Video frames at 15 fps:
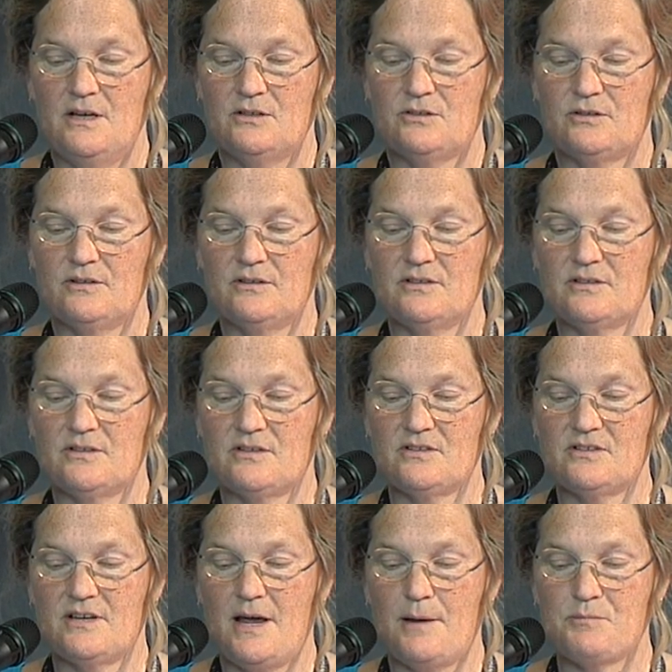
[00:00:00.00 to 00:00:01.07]
So this is a
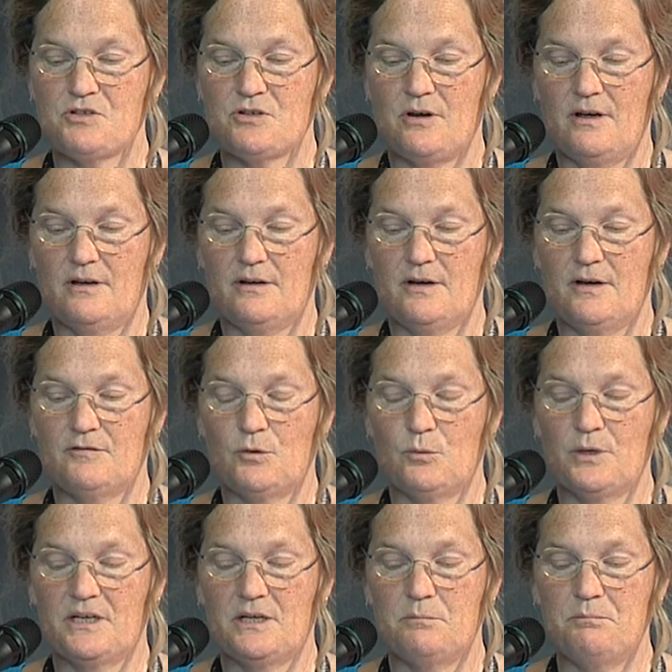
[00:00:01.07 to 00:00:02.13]
snapshot of a
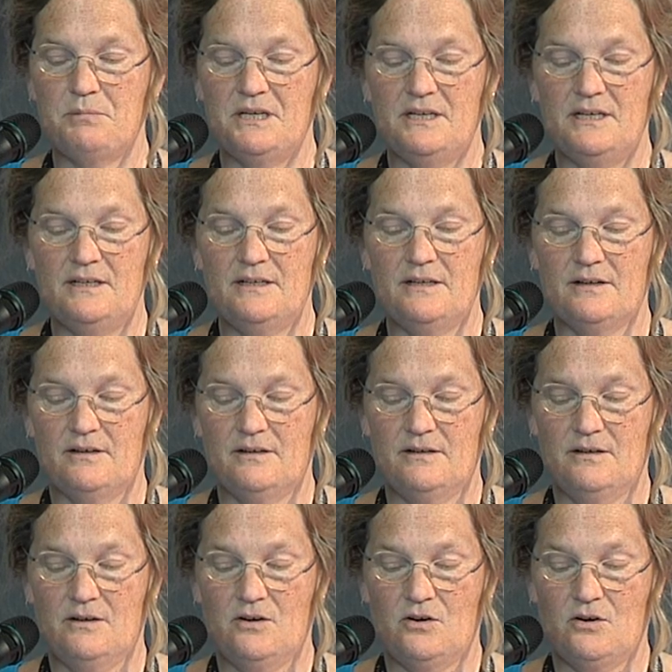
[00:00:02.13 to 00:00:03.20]

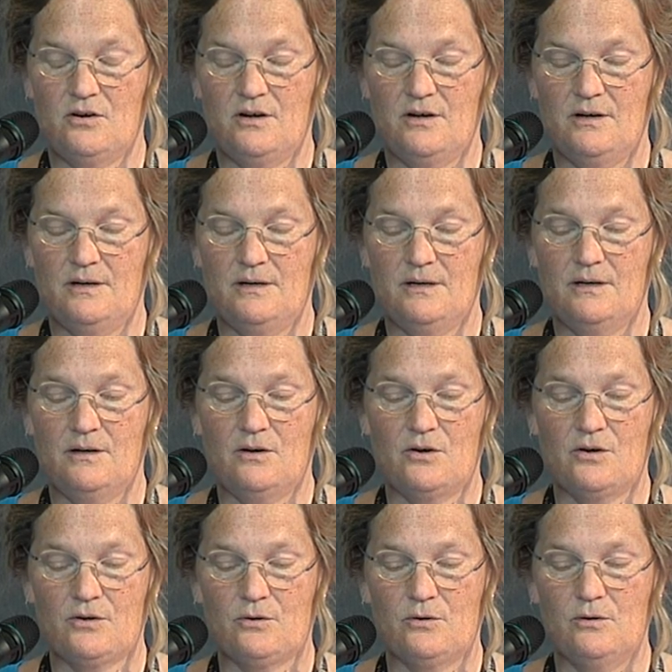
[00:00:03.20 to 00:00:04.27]
Wikipedia
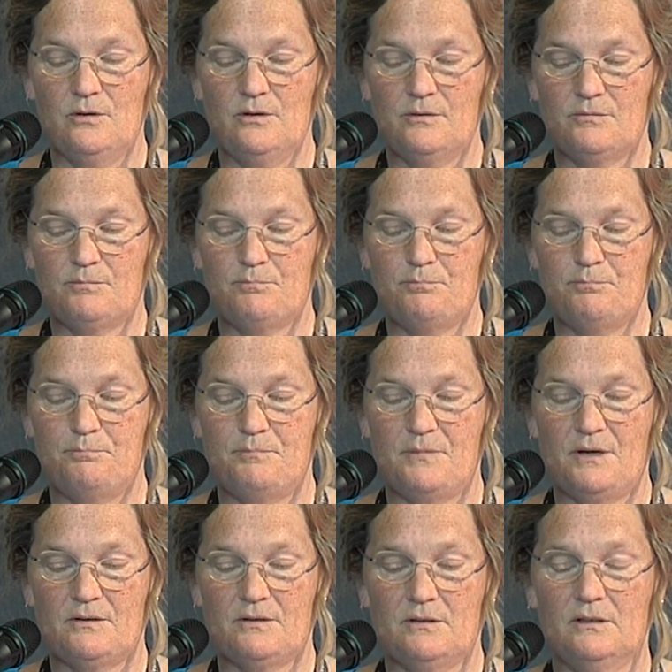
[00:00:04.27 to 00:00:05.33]
article,
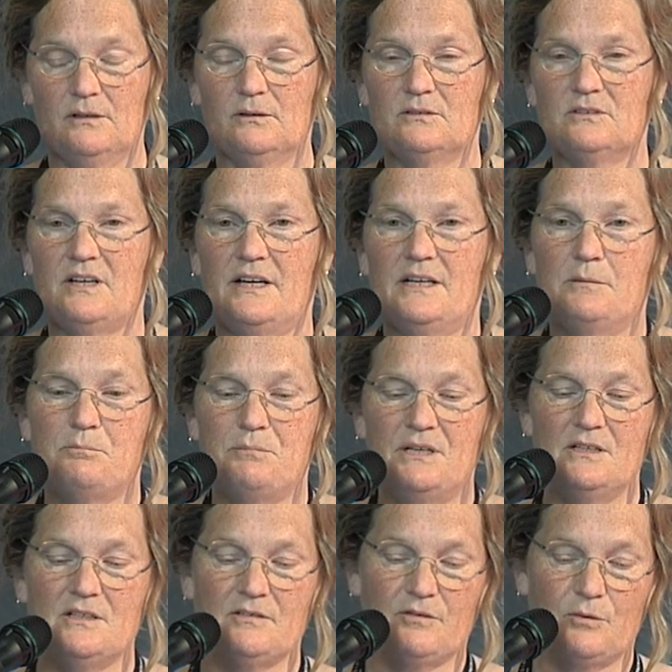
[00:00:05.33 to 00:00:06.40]
a little tiny
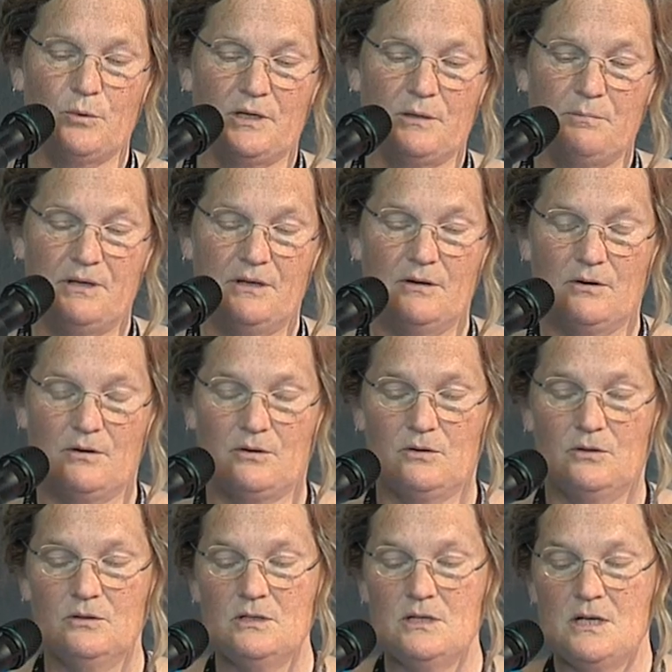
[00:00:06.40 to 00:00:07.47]
piece of a Wikipedia
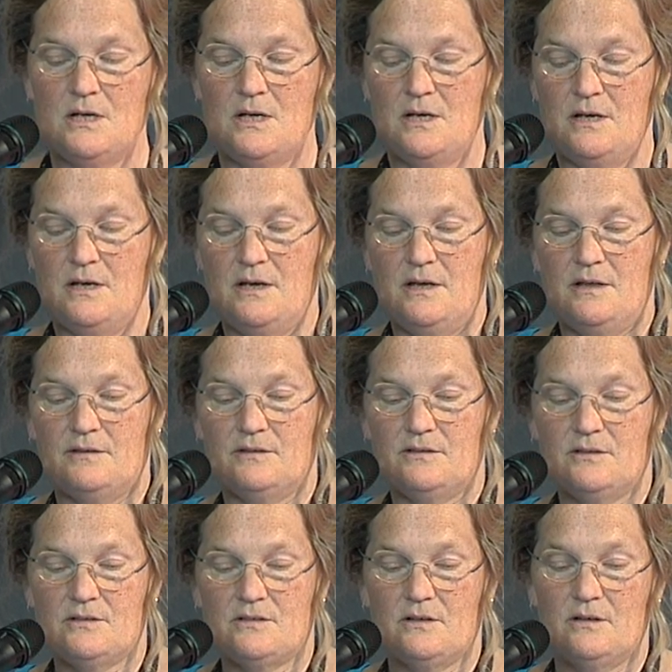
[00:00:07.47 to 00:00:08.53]
article. This
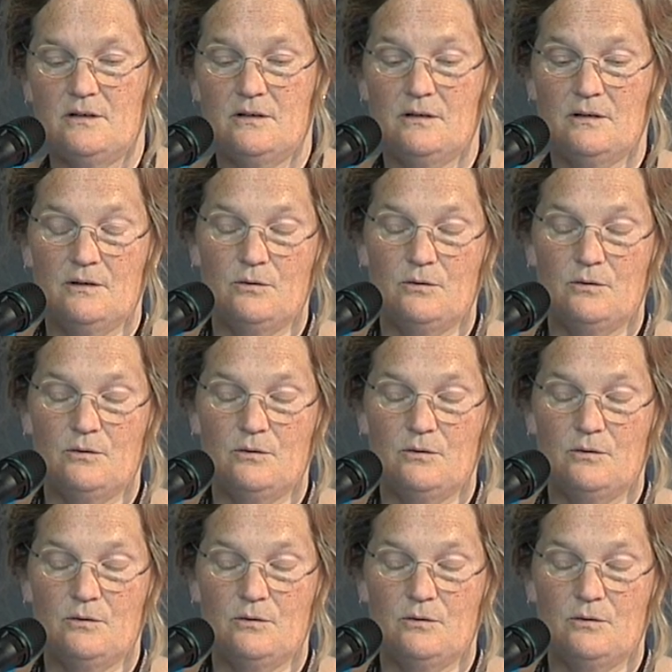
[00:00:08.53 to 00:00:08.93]
is an